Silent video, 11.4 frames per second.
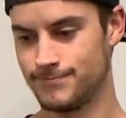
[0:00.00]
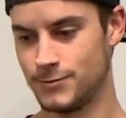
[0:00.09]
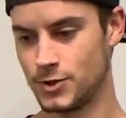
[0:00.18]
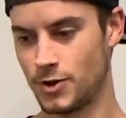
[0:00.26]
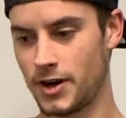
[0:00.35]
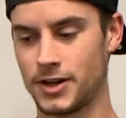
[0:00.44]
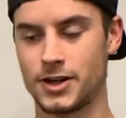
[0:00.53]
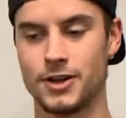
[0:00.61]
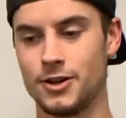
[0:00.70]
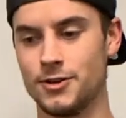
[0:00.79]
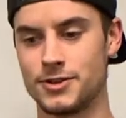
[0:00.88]
drawing a
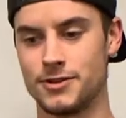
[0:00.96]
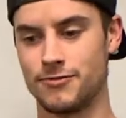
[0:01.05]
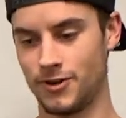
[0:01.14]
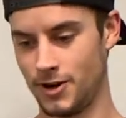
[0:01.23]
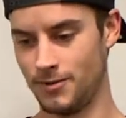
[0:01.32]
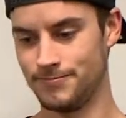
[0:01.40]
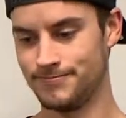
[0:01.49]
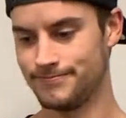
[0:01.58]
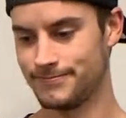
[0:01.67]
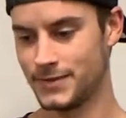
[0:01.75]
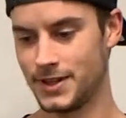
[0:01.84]
conclusion from
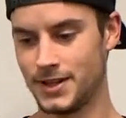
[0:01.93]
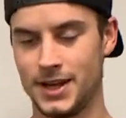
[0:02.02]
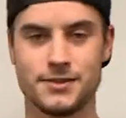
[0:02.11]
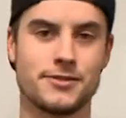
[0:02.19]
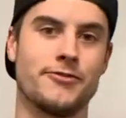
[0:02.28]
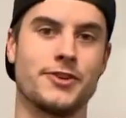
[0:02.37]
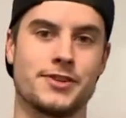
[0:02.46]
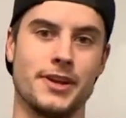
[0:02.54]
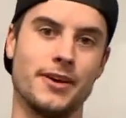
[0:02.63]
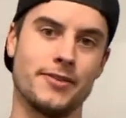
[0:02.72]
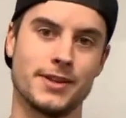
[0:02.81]
insufficient
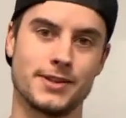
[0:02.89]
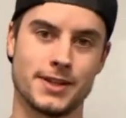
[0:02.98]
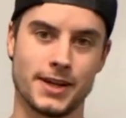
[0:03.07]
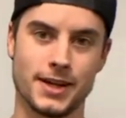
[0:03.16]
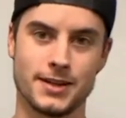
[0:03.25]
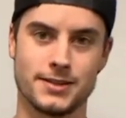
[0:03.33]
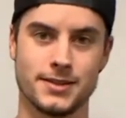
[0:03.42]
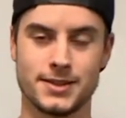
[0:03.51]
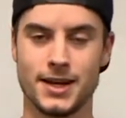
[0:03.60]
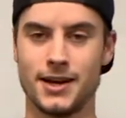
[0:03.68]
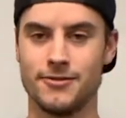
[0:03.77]
evidence, I guess. It's
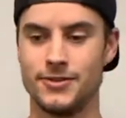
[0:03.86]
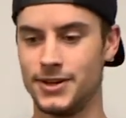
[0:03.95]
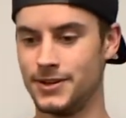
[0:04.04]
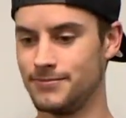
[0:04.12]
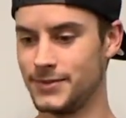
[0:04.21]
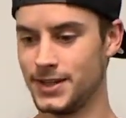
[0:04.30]
kind of